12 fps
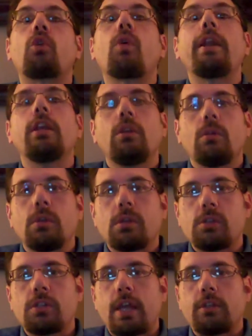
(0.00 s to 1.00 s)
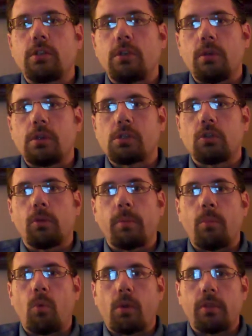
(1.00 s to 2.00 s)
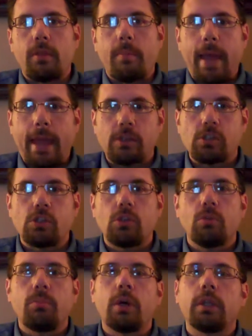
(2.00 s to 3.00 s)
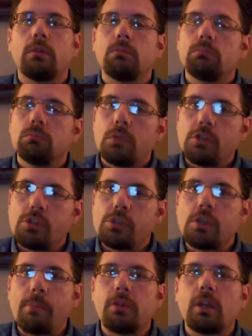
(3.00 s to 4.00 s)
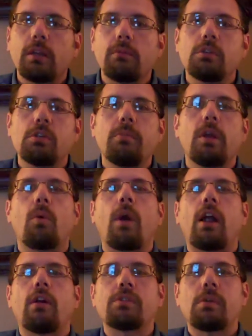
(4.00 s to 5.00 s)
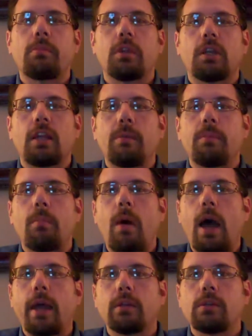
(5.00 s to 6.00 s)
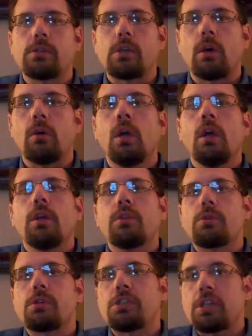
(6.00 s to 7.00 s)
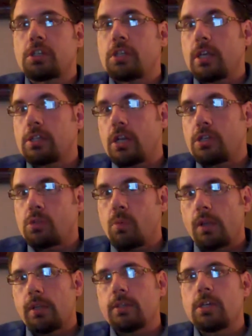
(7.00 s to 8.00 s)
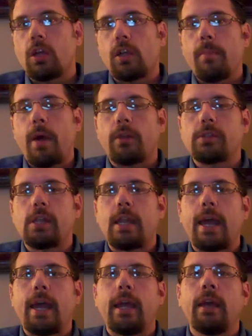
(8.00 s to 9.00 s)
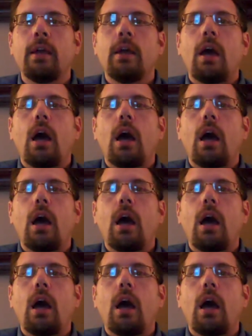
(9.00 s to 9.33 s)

Credit unions tend to do this a little bit more than the banks do, but it's just something to be aware of, something to keep in mind. So those are 6 things I just wanted to tell you about today.